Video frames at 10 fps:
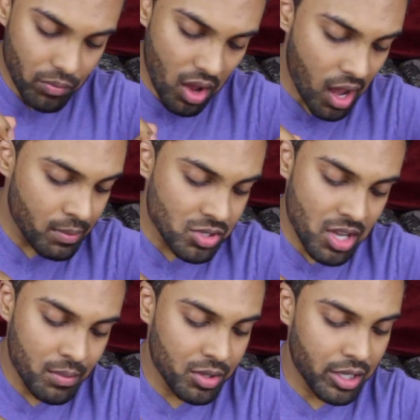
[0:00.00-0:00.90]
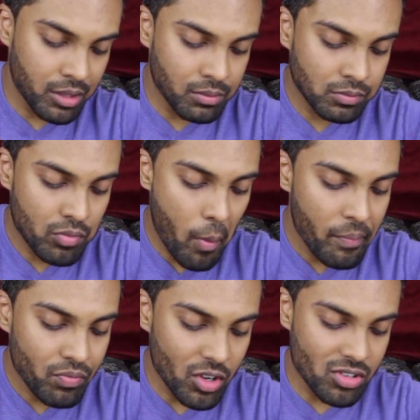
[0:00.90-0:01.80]
time and time again,
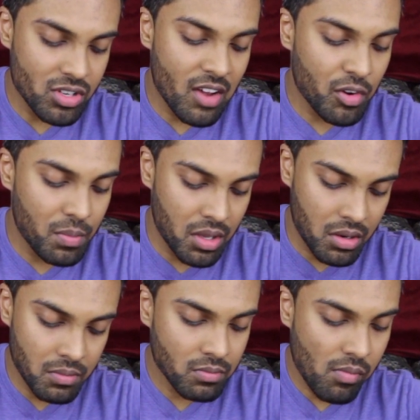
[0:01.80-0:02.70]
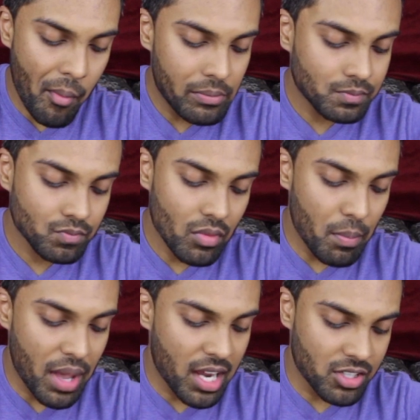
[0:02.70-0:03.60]
there's never been
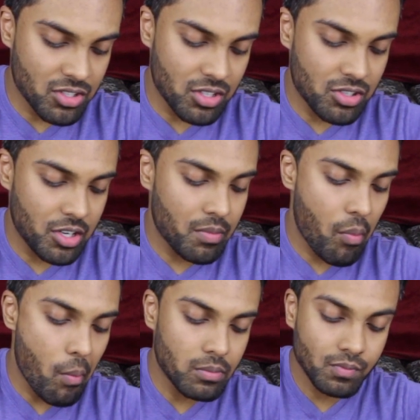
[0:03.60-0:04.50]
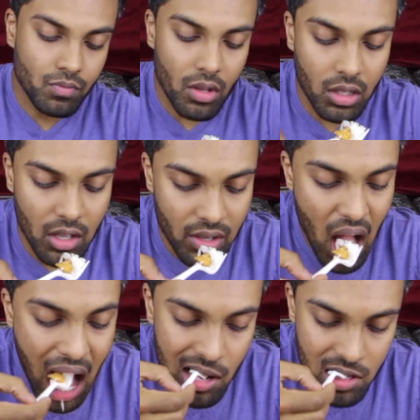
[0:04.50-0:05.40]
a bad instance here. I love it.
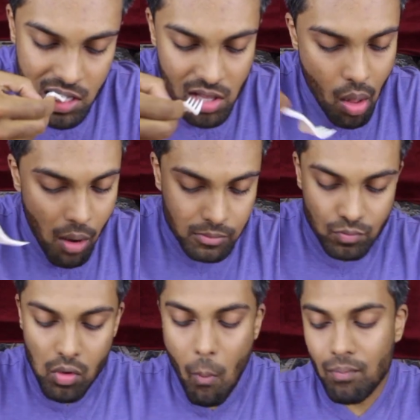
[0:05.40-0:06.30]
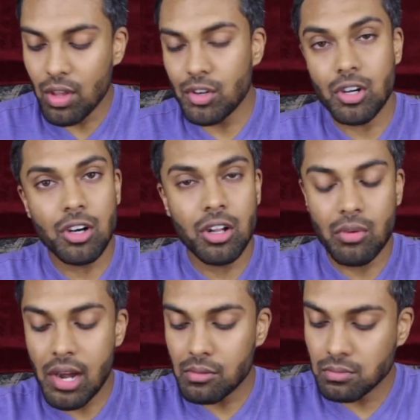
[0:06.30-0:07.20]
Love it all
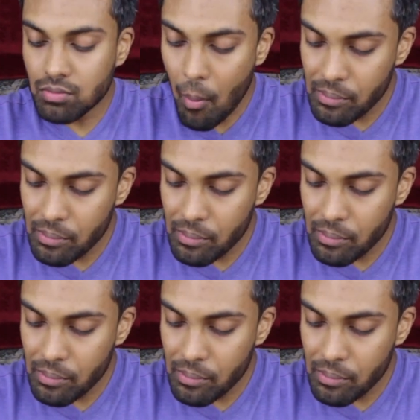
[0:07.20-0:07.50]
around.